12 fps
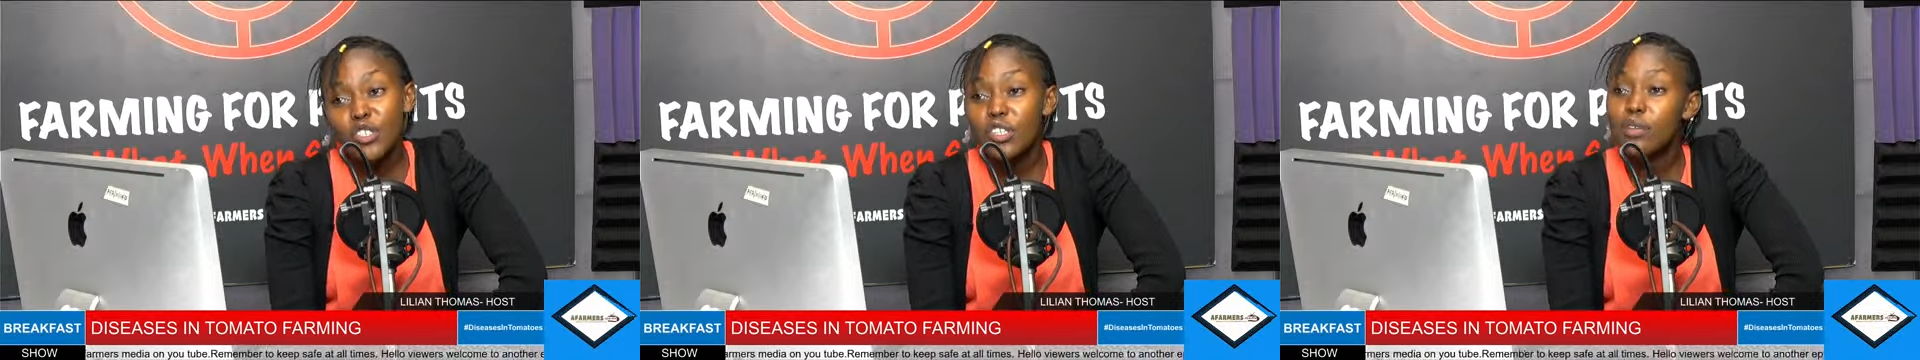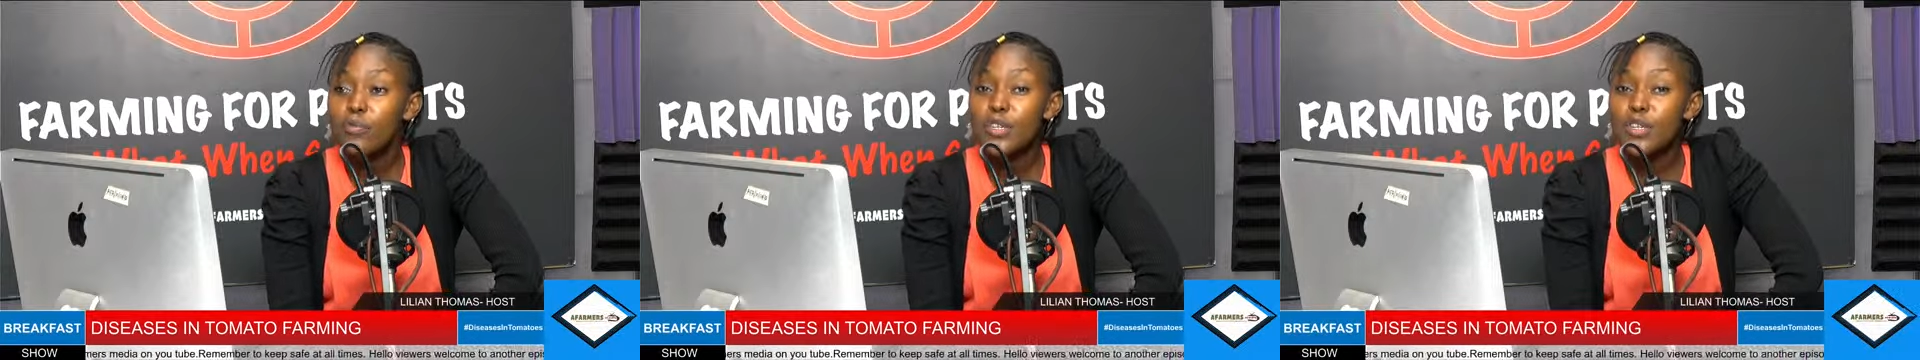we
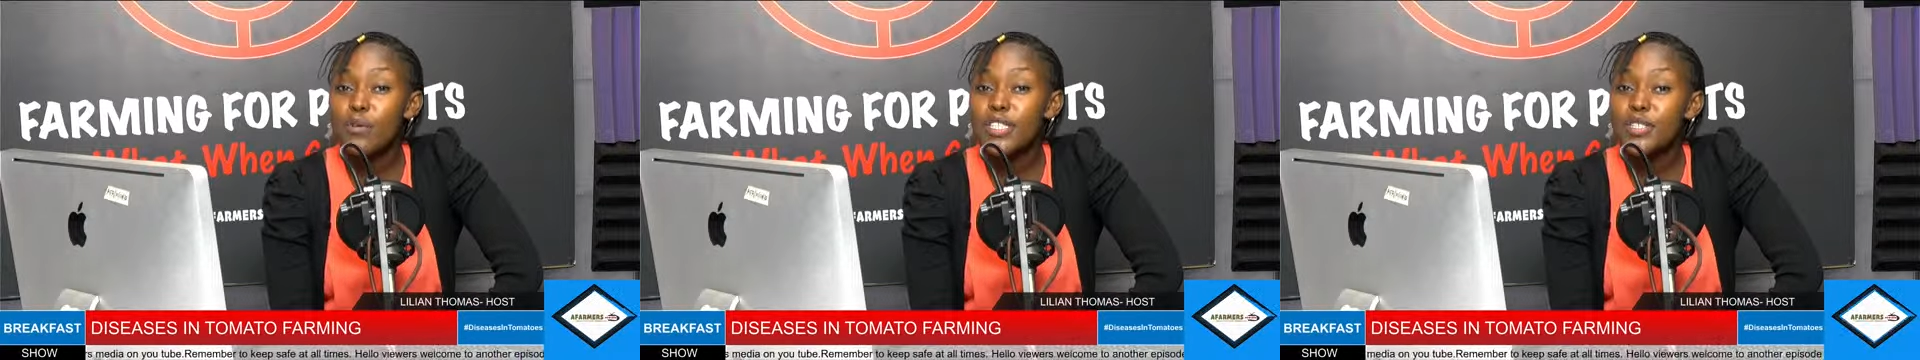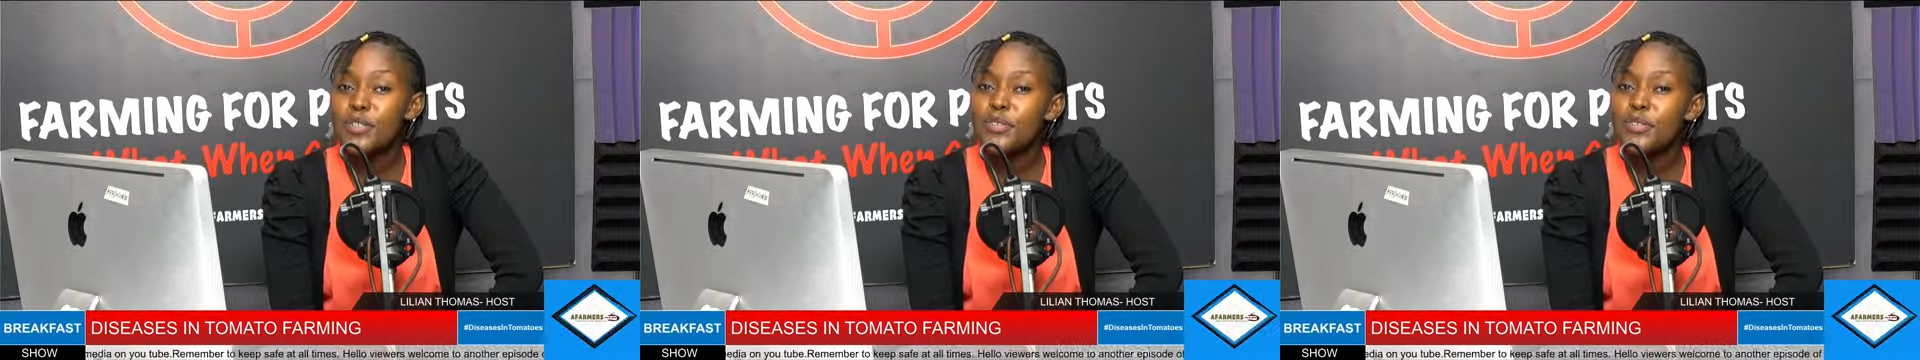don't want to
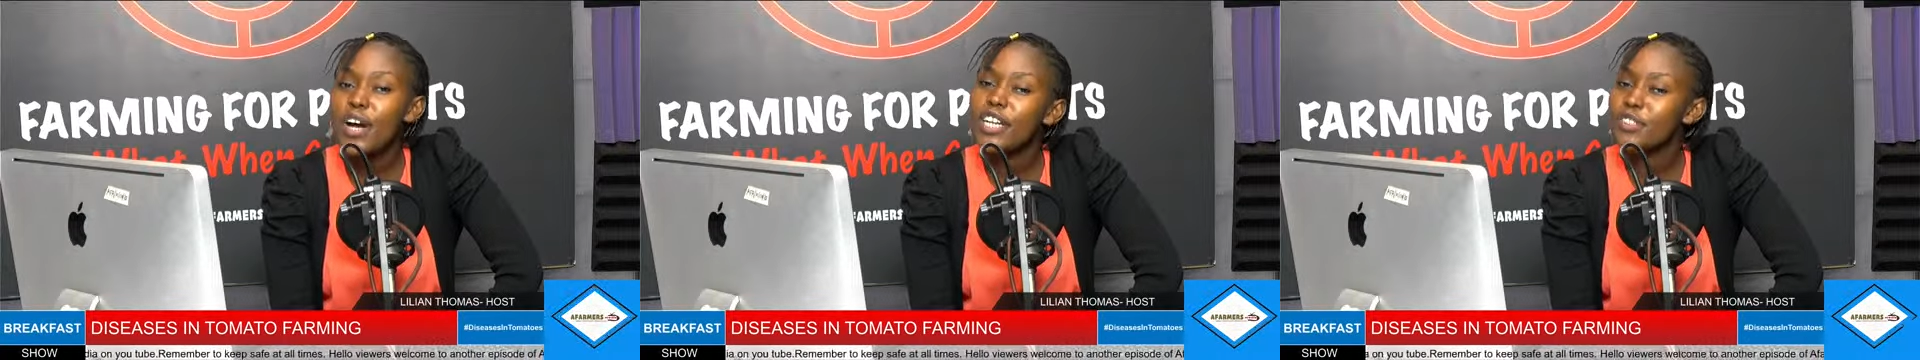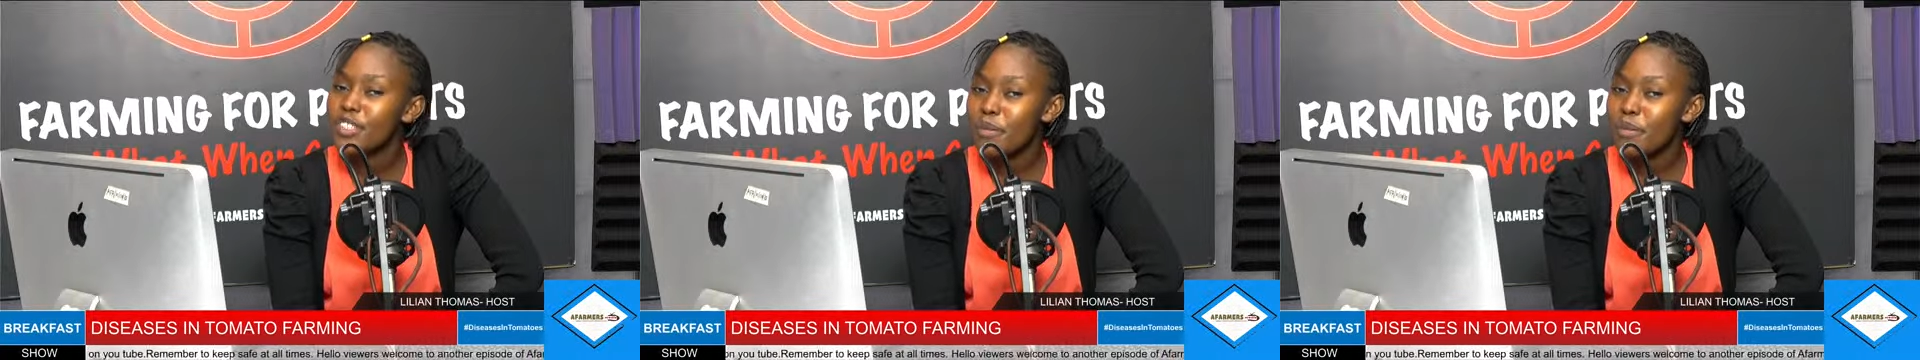do a
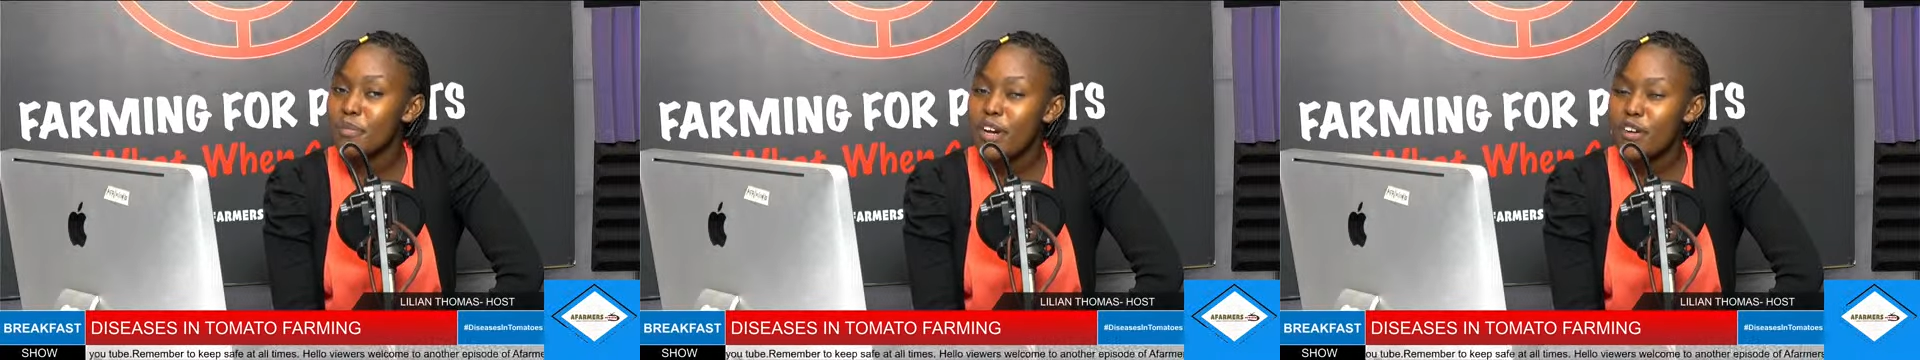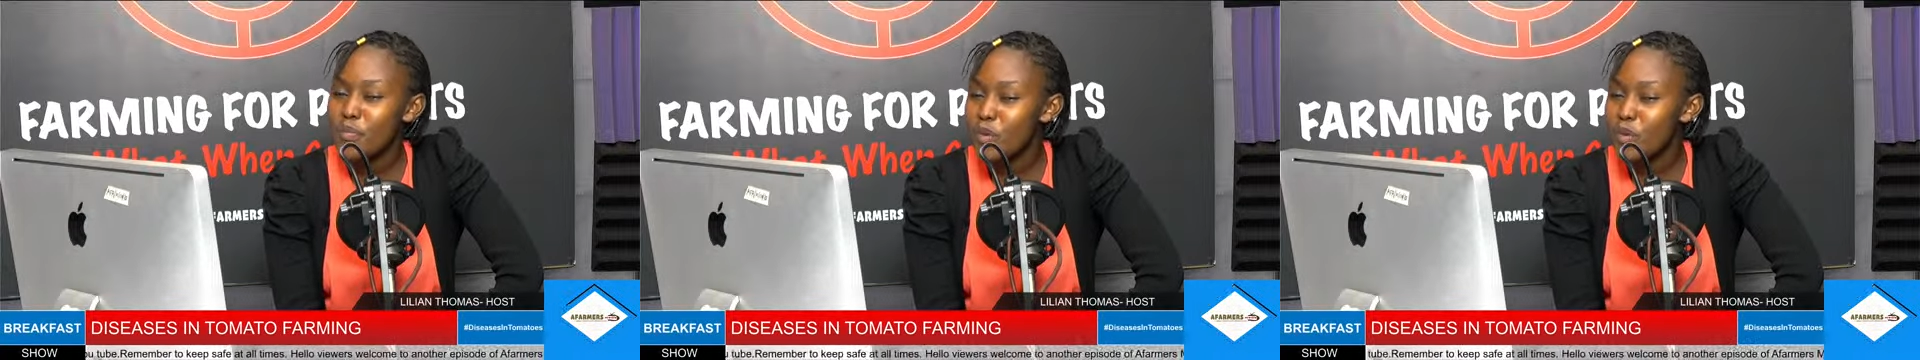short-term crop
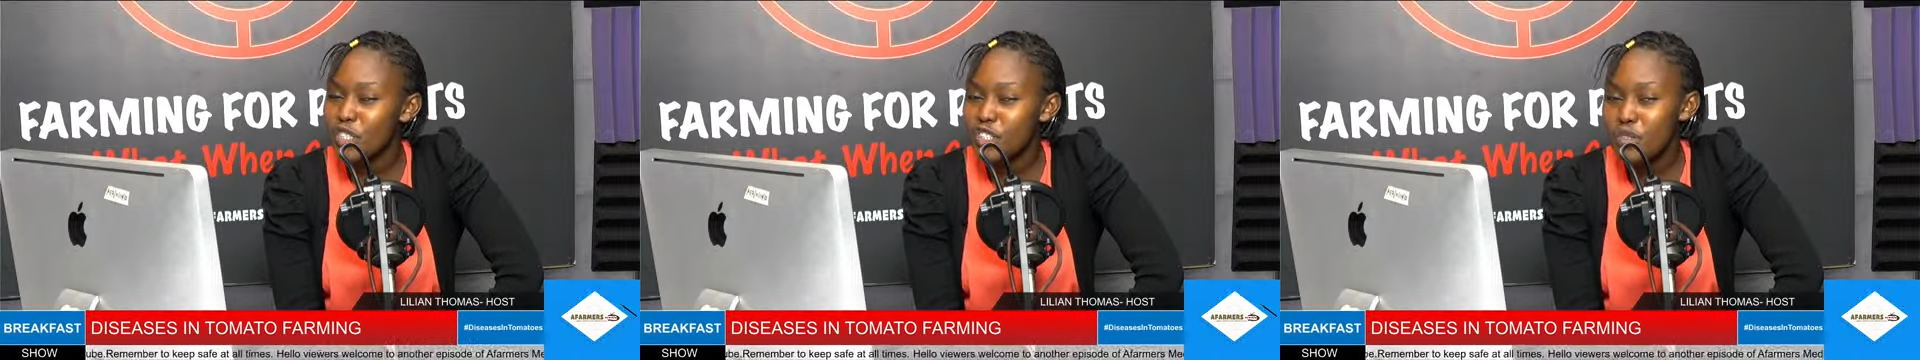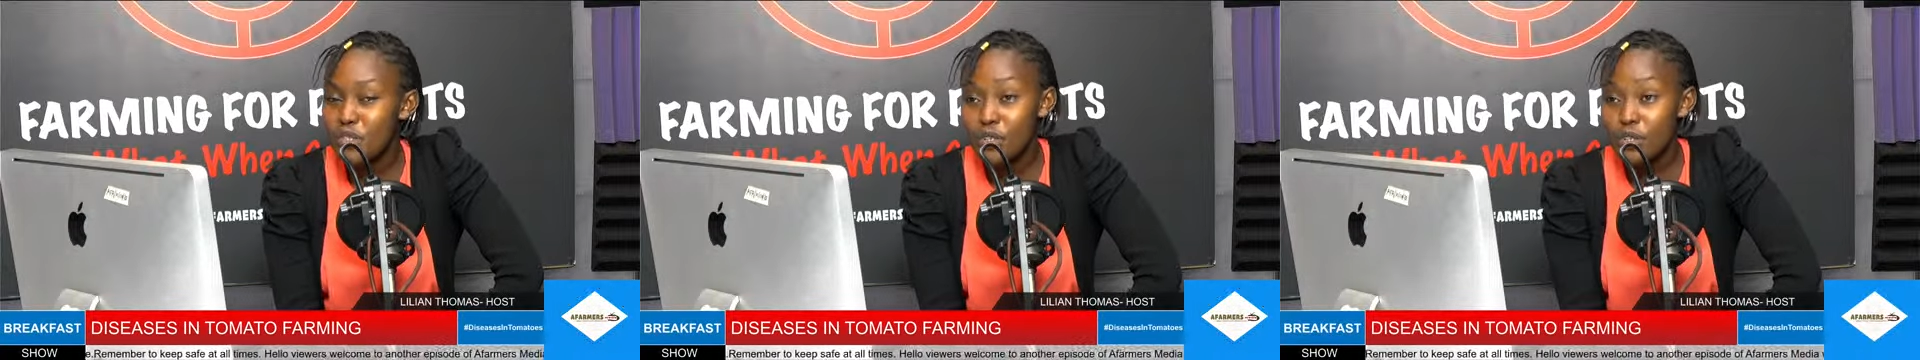rotation
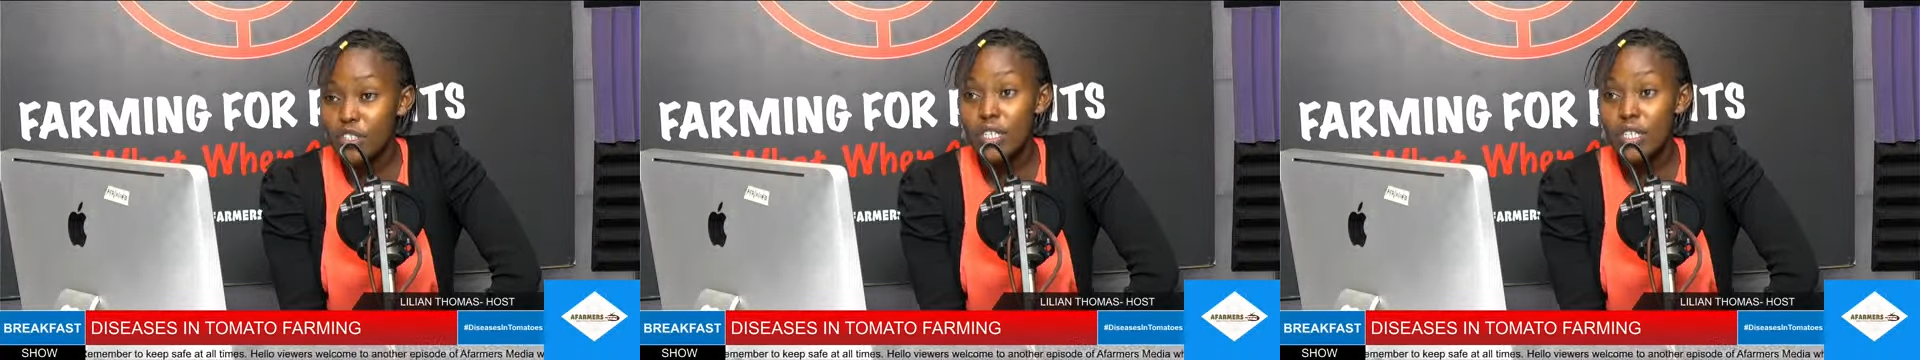solution.